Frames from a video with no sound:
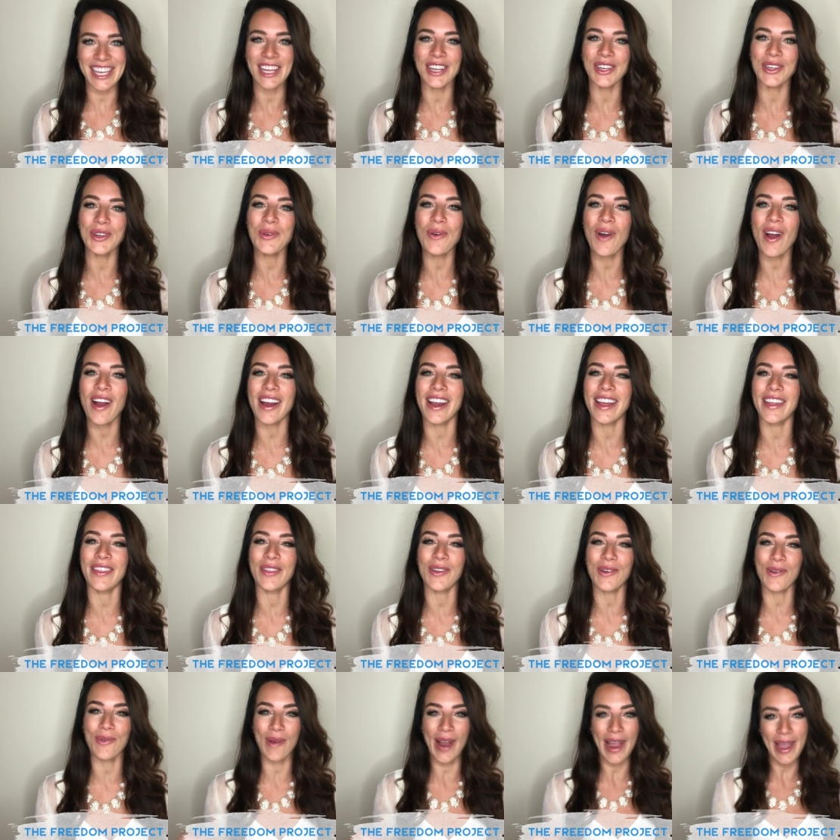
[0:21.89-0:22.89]
and you are in
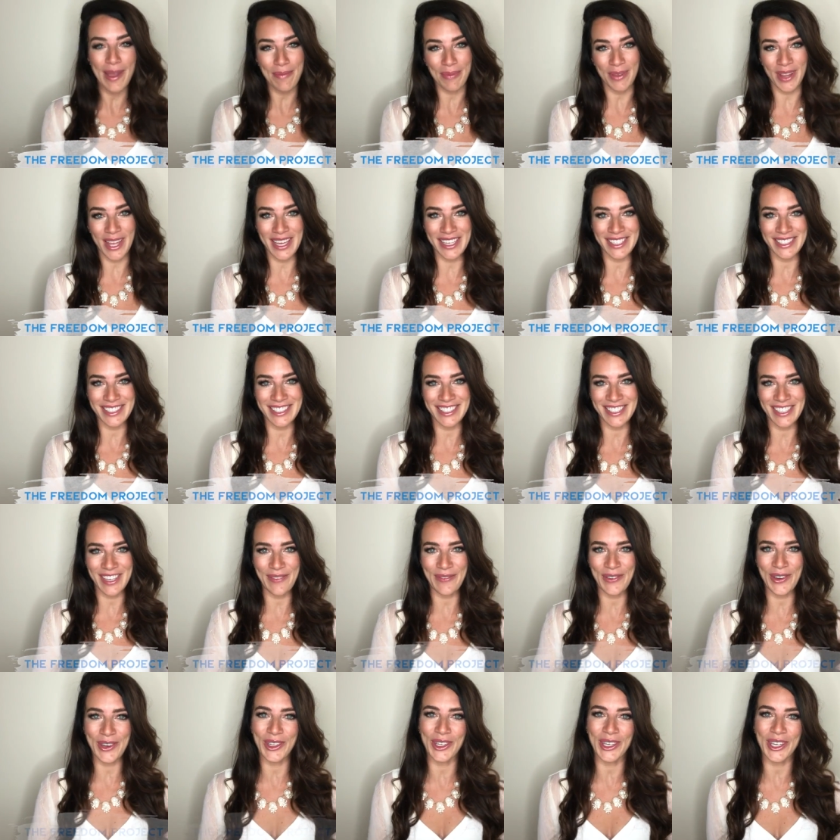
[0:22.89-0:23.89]
the right place
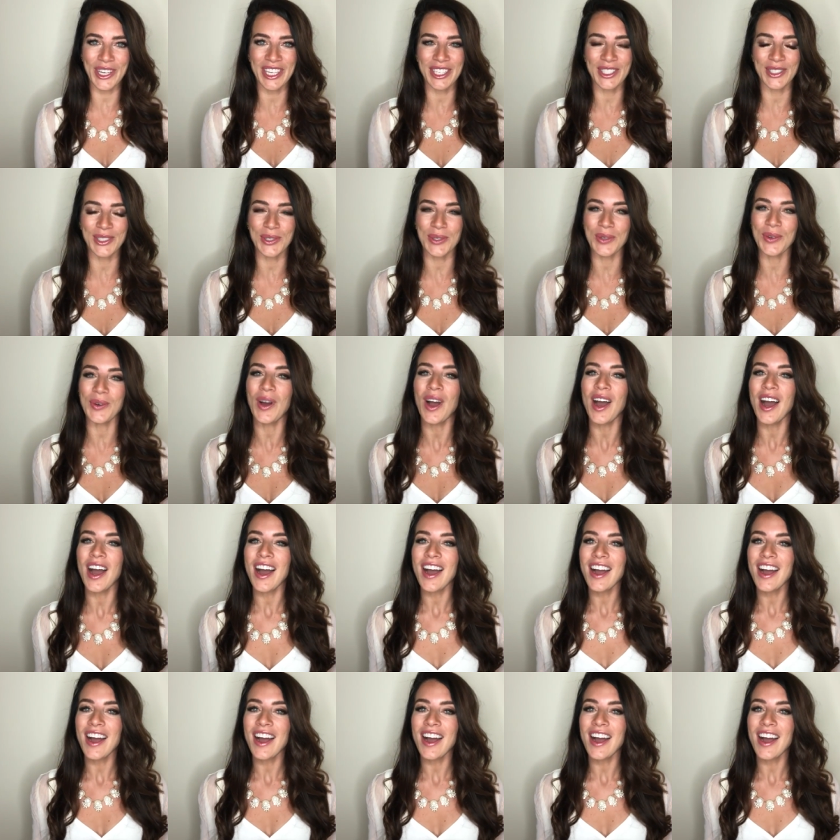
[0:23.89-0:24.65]
if you're looking to